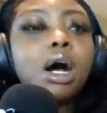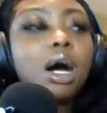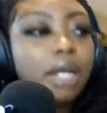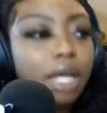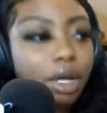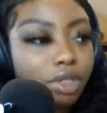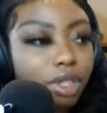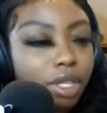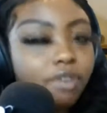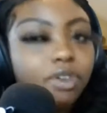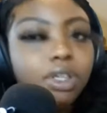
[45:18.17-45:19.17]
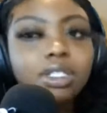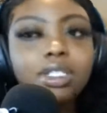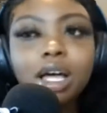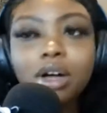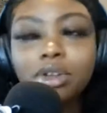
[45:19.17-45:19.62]
unhealthy
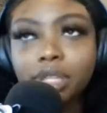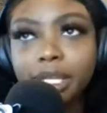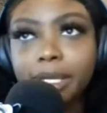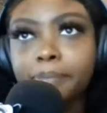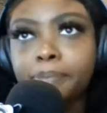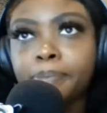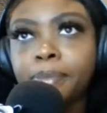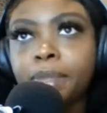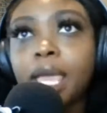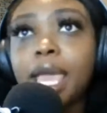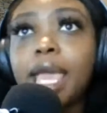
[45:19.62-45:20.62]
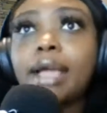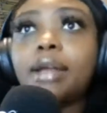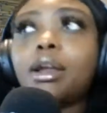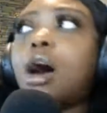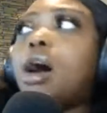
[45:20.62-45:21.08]
versus healthy, and